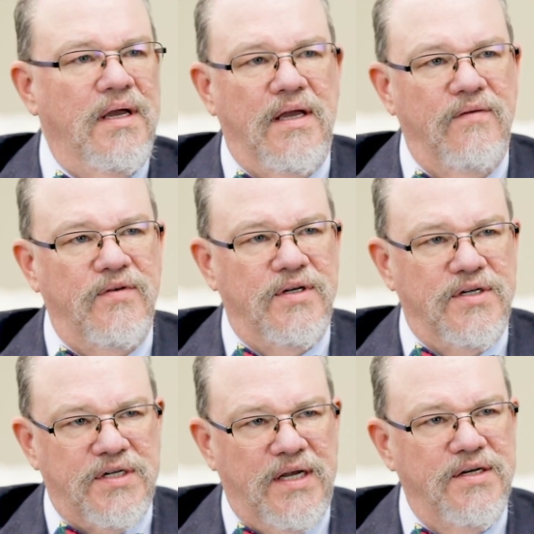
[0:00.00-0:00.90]
If you
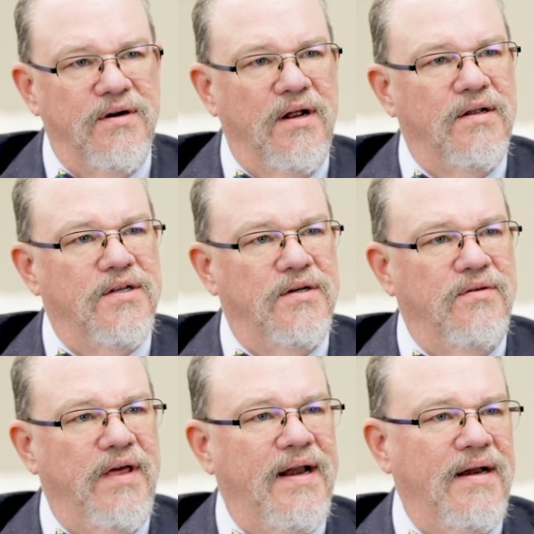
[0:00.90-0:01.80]
decide you're not going to
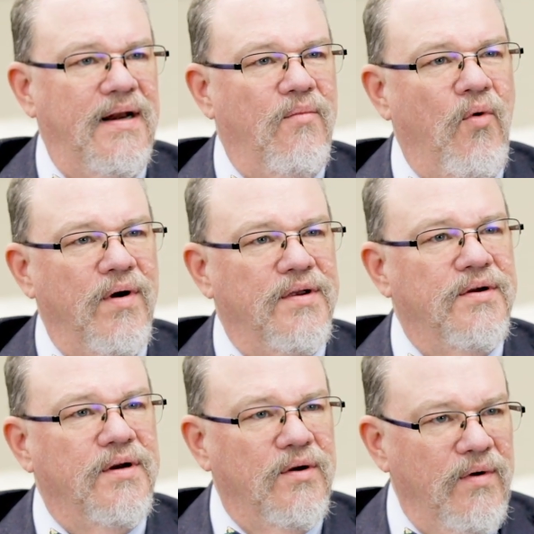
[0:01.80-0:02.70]
do that anymore, you
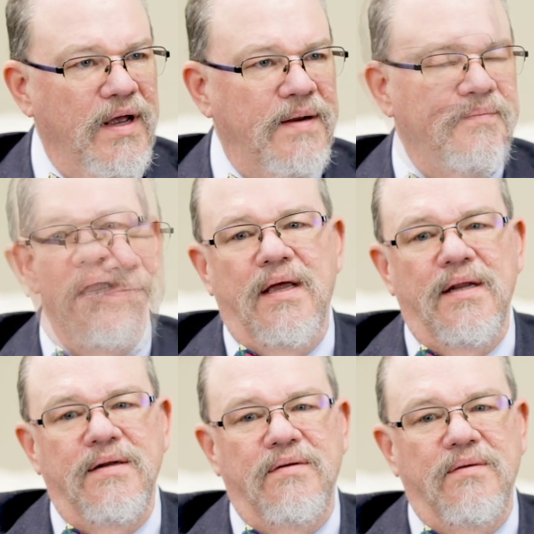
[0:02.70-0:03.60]
can quit.
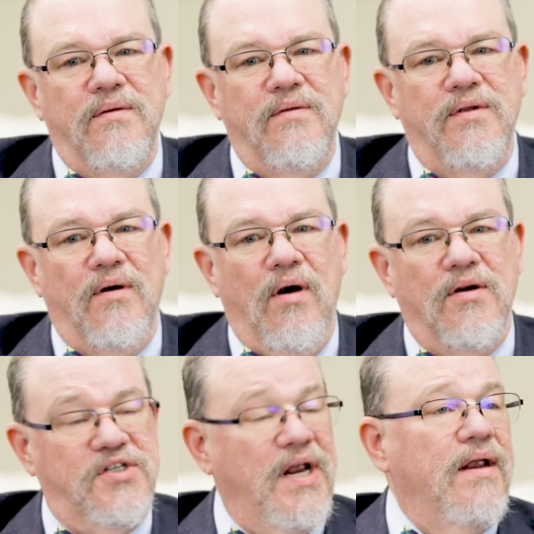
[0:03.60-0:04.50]
And there are
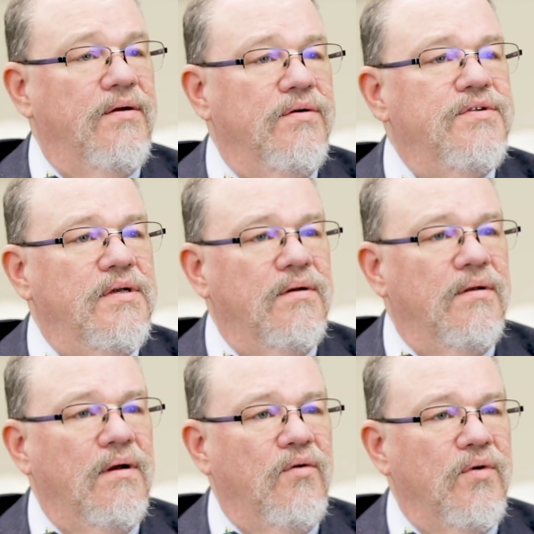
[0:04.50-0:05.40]
standards,
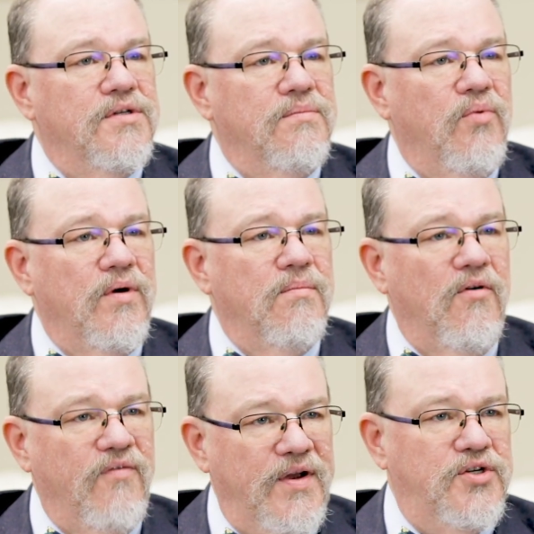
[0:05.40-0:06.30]
and of course important
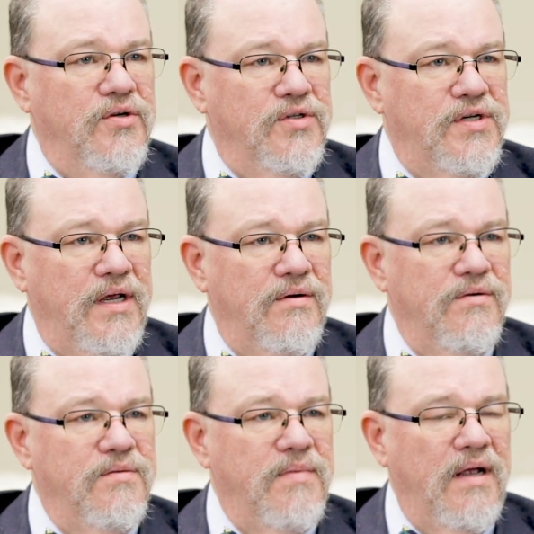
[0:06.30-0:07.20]
professional
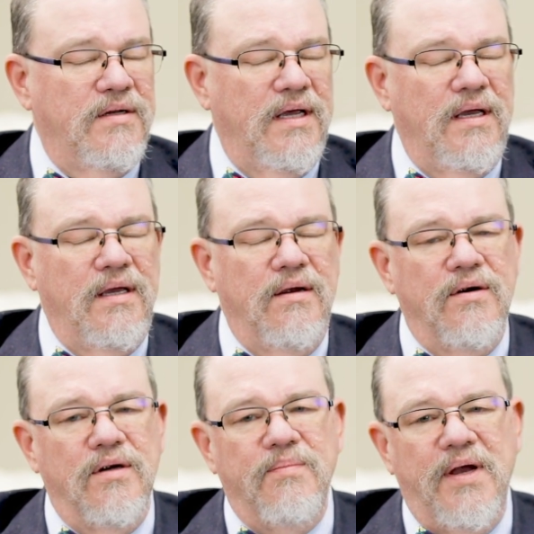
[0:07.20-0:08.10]
standards about taking care
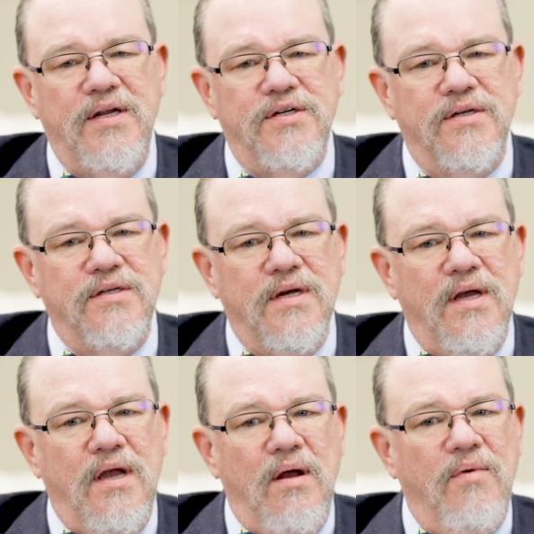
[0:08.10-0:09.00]
of your patients,
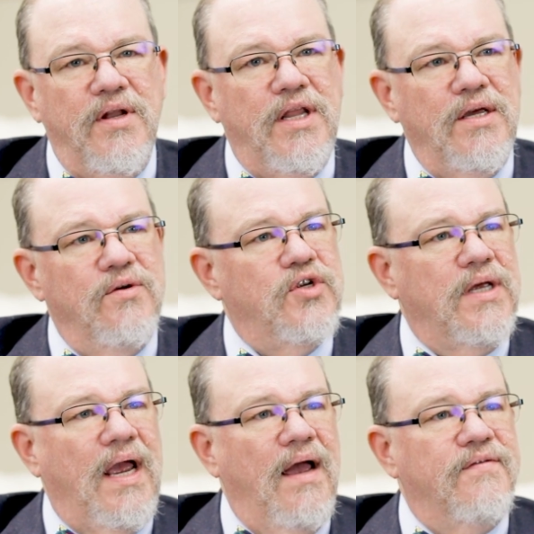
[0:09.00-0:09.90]
but they
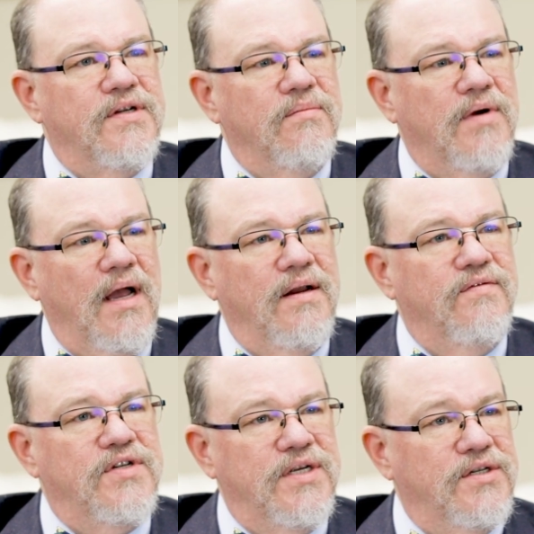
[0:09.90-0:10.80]
usually have some kind
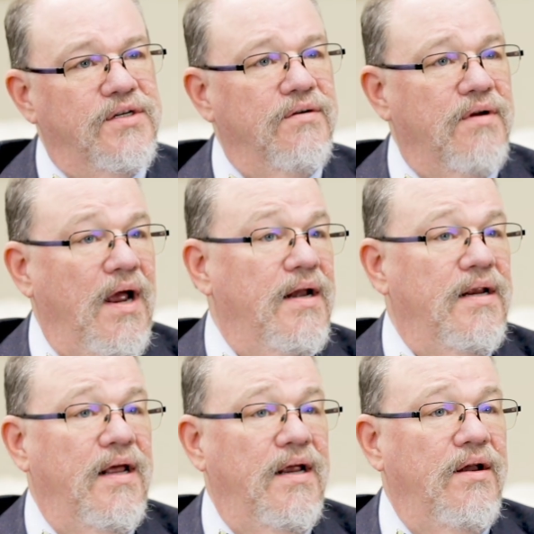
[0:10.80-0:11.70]
of 60 or
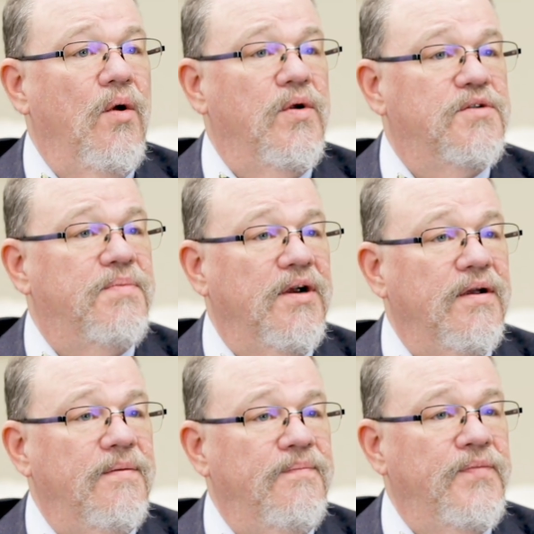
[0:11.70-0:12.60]
90-day notice period.